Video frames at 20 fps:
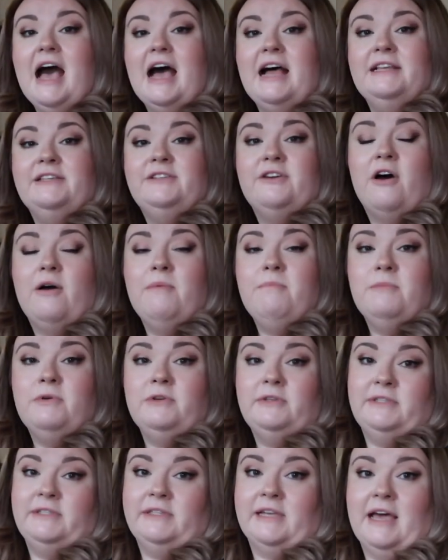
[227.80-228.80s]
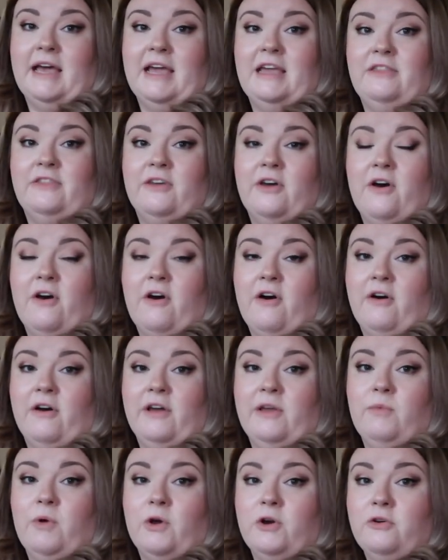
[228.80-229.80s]
and I must say that
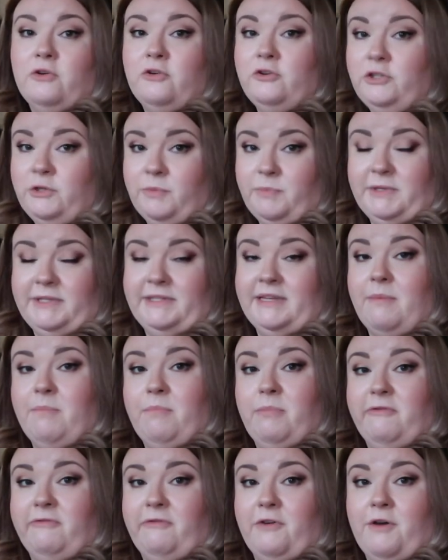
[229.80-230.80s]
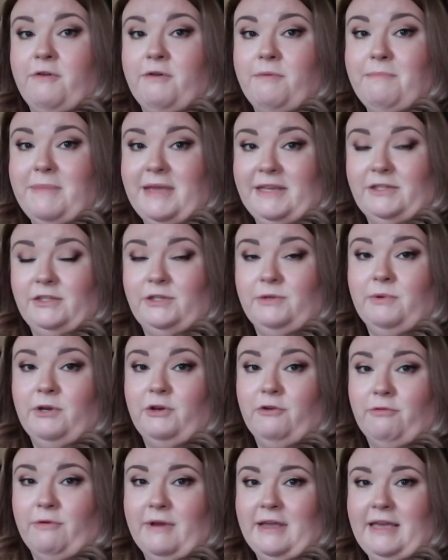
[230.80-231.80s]
I 100% prefer a mist to a
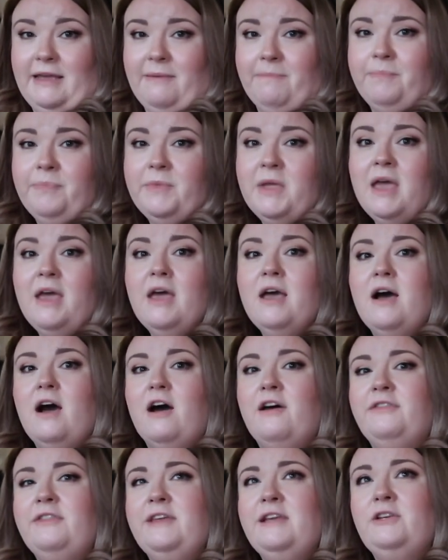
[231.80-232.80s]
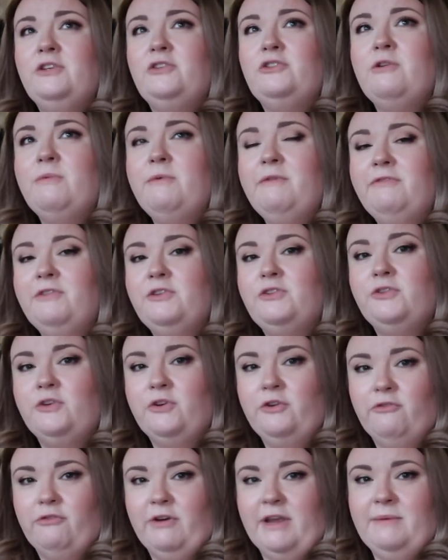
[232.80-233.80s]
cream. I think some of the
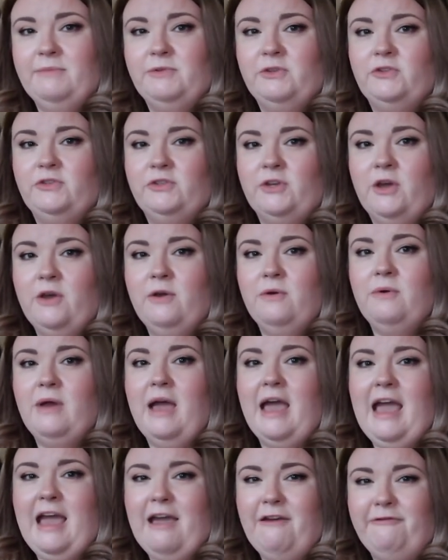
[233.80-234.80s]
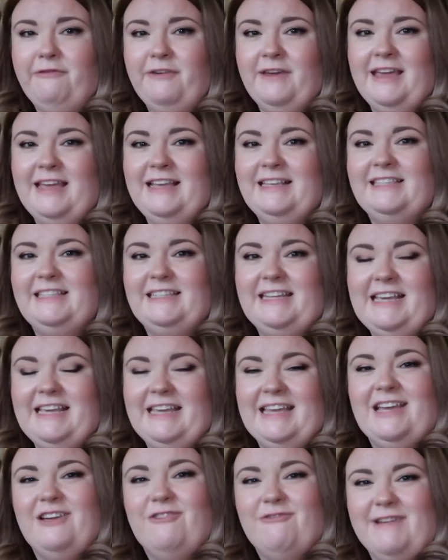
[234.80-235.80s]
sun creams are so heavy,
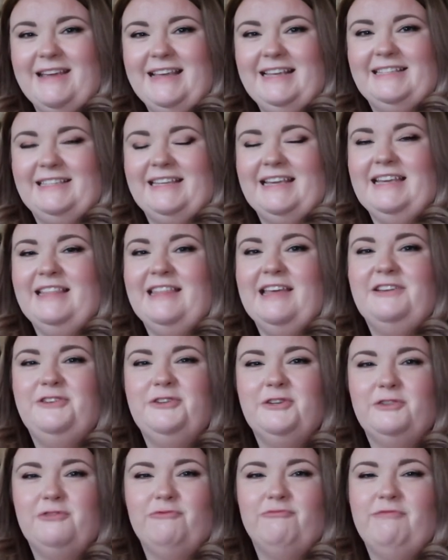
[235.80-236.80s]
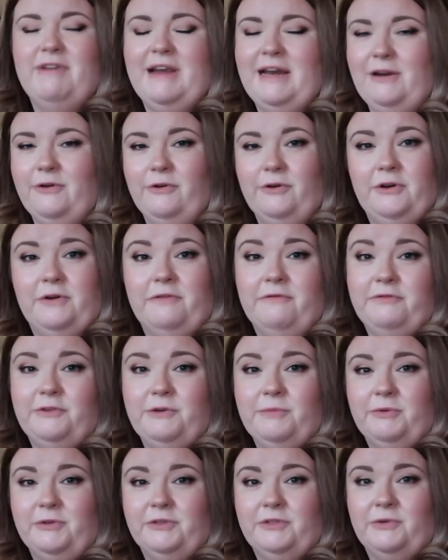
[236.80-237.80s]
sticky, greasy, they're just really
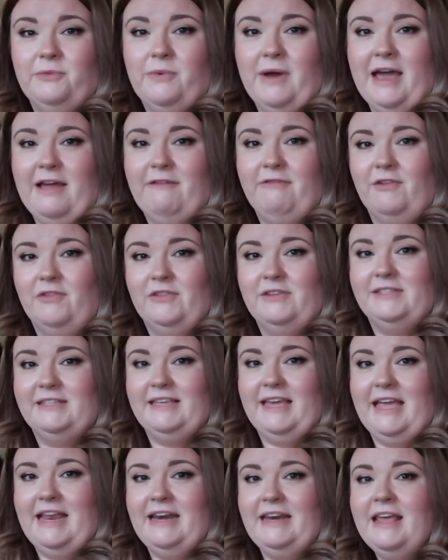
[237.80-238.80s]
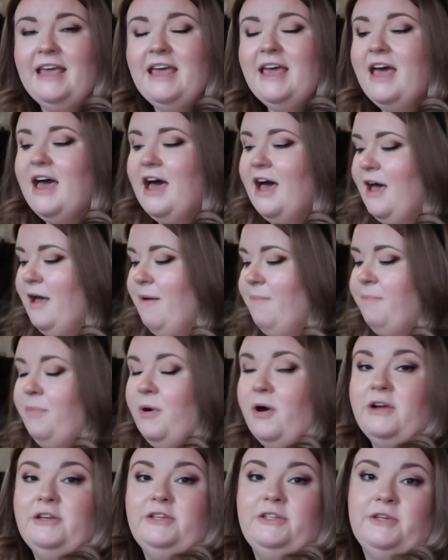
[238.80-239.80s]
uncomfortable to wear on the skin. Um,
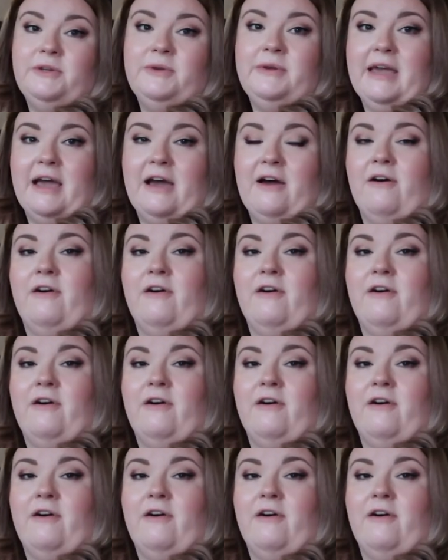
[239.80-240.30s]
but I do get